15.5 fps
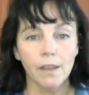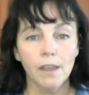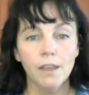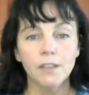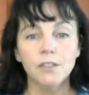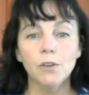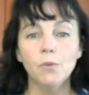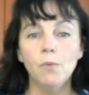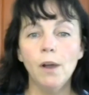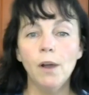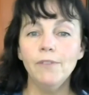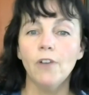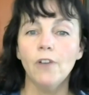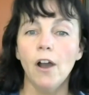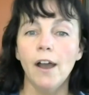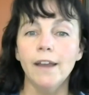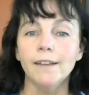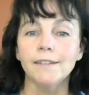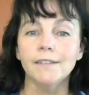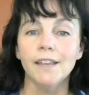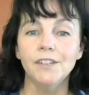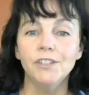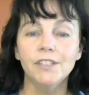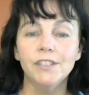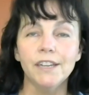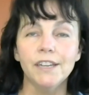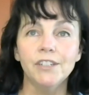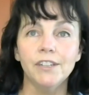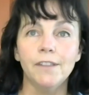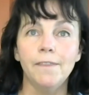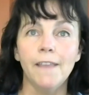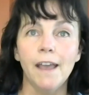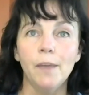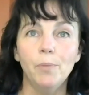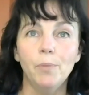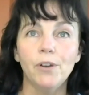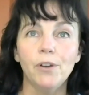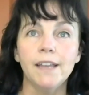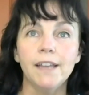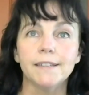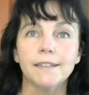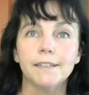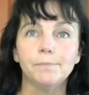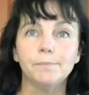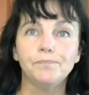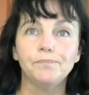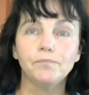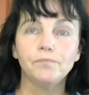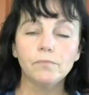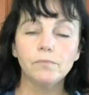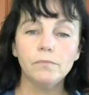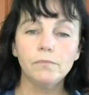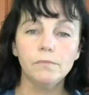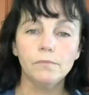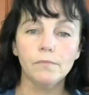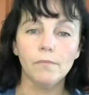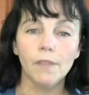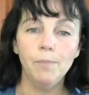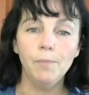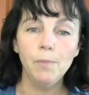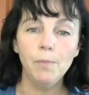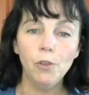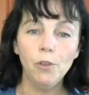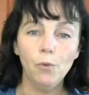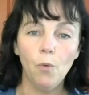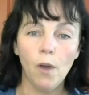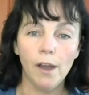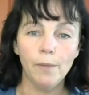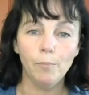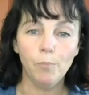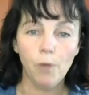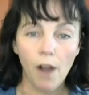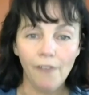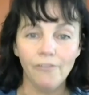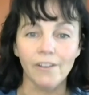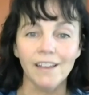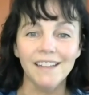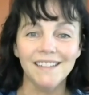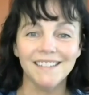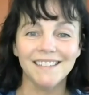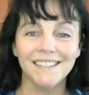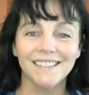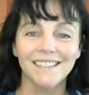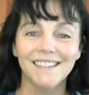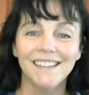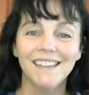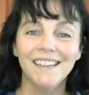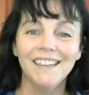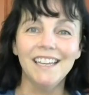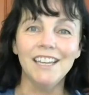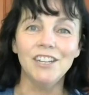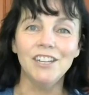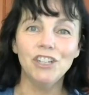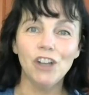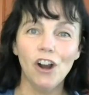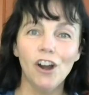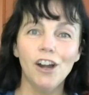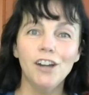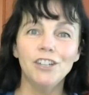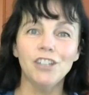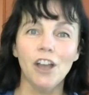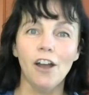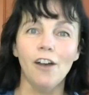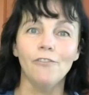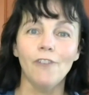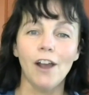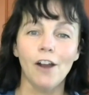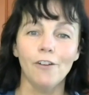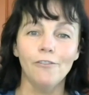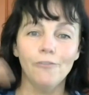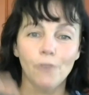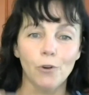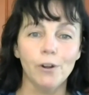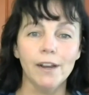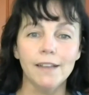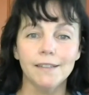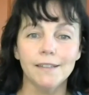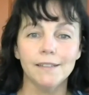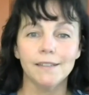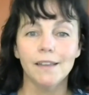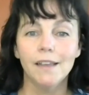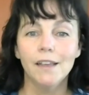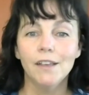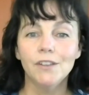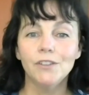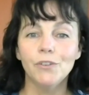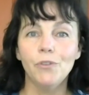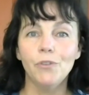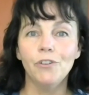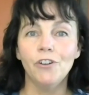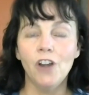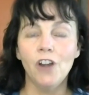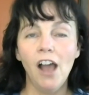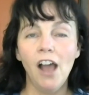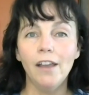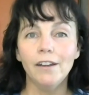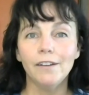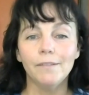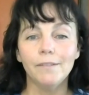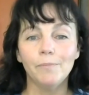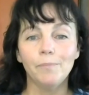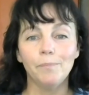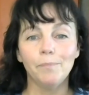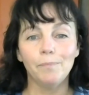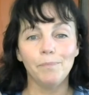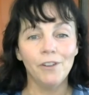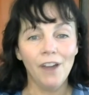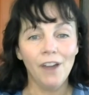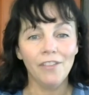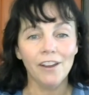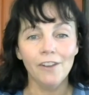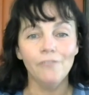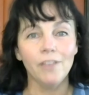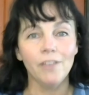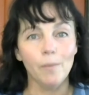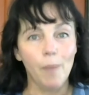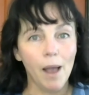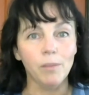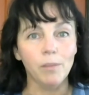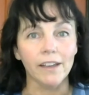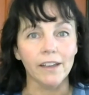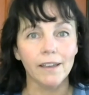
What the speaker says: So what we've got is legislation that puts people who want profits in charge of our forests. Mm-hmm. So they're not there for the public.